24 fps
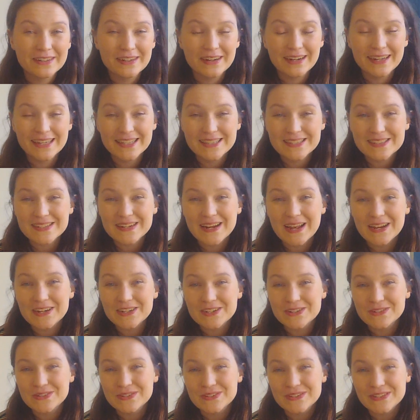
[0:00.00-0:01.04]

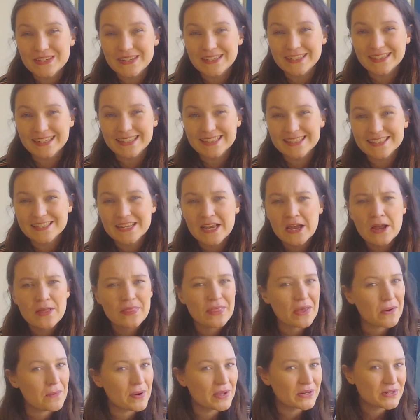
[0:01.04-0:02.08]
international students
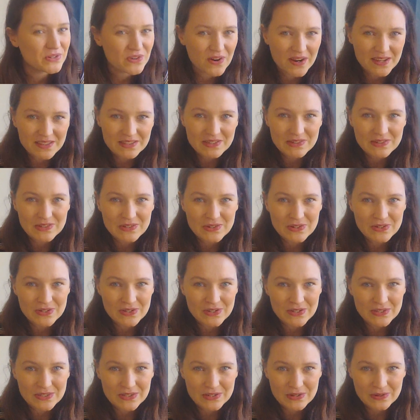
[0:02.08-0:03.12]
that we're trying to
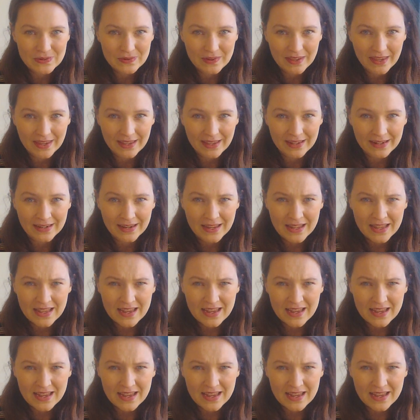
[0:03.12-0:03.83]
introduce to Queen,